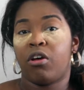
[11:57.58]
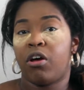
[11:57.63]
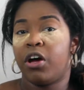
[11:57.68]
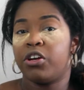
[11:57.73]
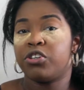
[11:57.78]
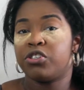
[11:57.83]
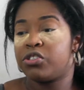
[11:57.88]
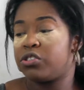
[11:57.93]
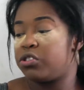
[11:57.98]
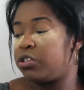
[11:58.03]
I
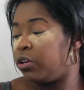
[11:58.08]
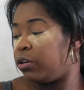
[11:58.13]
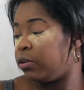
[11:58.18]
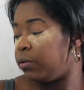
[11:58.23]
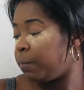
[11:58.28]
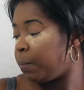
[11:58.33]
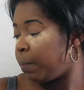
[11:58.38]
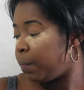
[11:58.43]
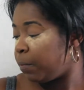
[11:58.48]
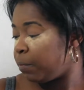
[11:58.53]
just
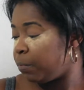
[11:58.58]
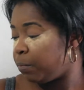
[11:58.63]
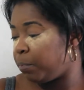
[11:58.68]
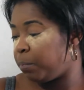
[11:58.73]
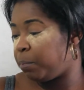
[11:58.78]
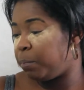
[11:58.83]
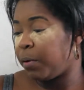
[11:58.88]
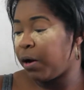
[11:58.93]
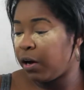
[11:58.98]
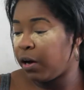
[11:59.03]
do,
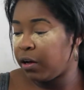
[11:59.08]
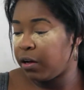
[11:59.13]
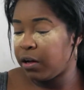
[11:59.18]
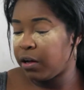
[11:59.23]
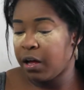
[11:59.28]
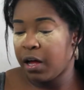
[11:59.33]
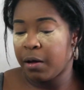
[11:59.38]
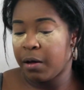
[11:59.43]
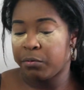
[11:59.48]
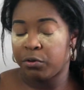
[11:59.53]
but
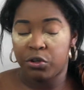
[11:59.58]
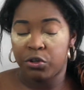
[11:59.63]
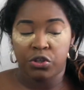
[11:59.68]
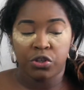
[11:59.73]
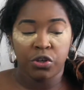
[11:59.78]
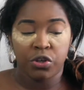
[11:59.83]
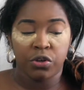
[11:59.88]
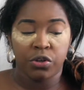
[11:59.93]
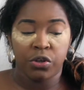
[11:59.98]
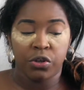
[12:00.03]
I'm going to
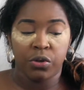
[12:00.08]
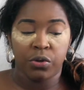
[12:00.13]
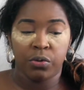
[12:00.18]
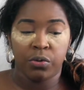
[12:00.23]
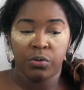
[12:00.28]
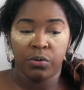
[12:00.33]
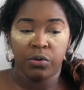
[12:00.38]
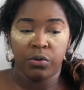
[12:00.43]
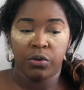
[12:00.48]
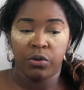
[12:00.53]
show you